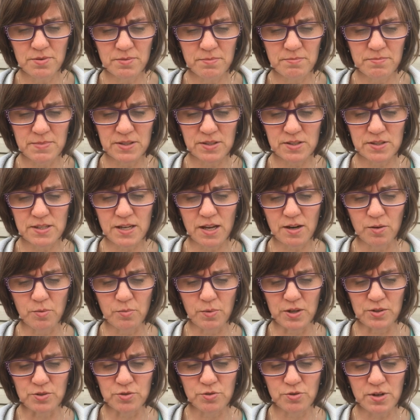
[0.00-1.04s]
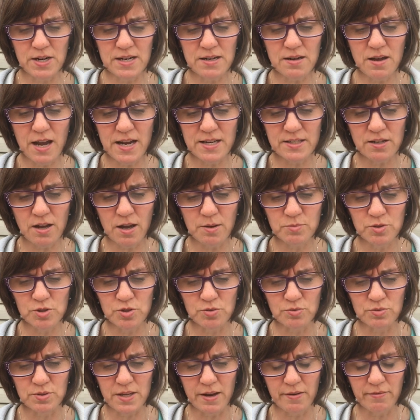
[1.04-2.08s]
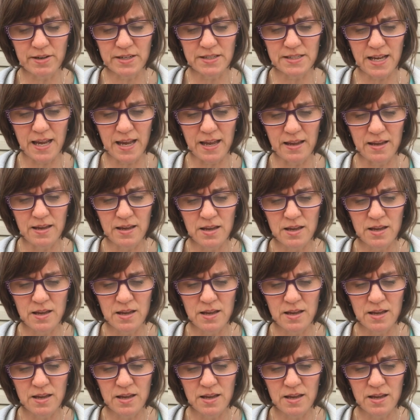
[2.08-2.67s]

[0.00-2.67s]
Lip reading: Mrs. Tuttle wears green high-top shoes every day.